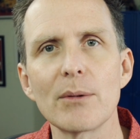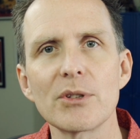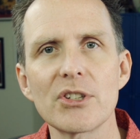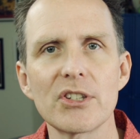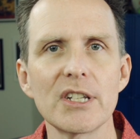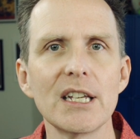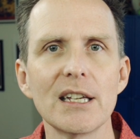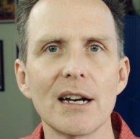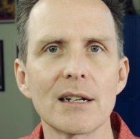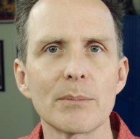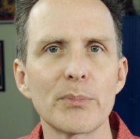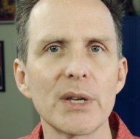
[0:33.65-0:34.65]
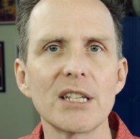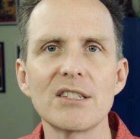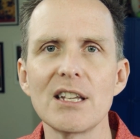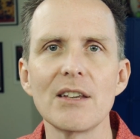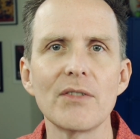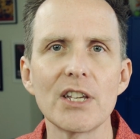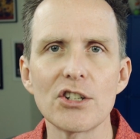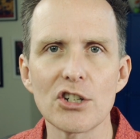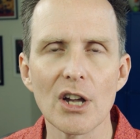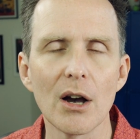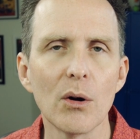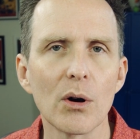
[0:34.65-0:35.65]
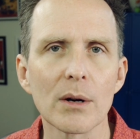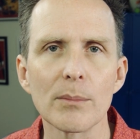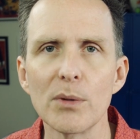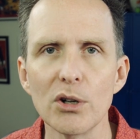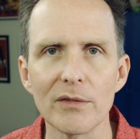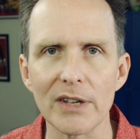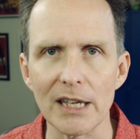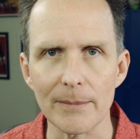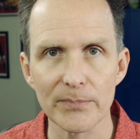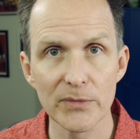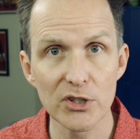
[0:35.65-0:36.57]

I would see on a big TV show or movie.